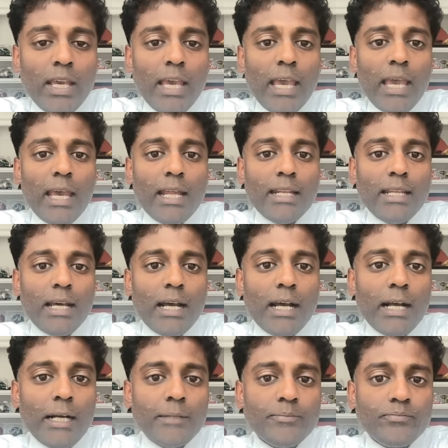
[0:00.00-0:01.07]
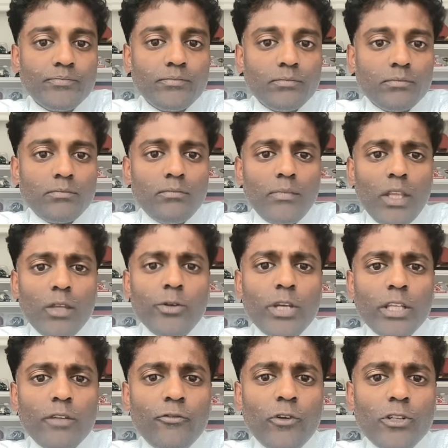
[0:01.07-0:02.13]
and you
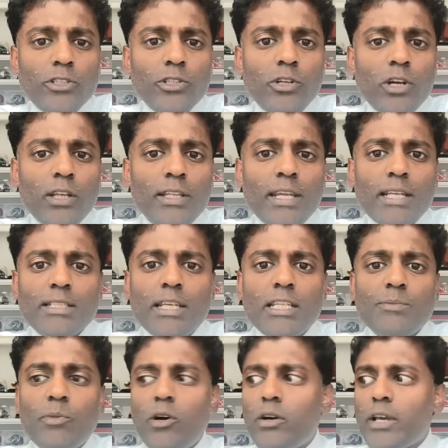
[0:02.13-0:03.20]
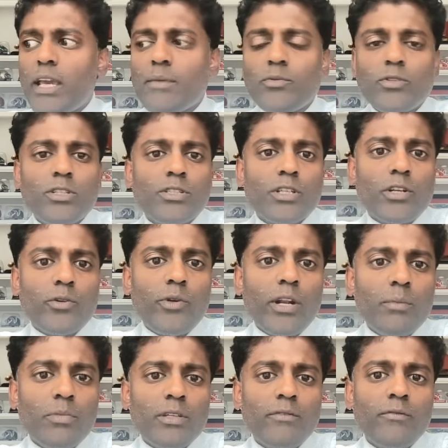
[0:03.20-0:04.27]
get the first look on the next day's ball games, which is
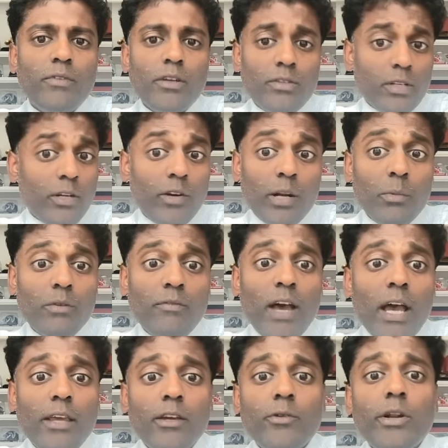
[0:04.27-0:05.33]
incredible value.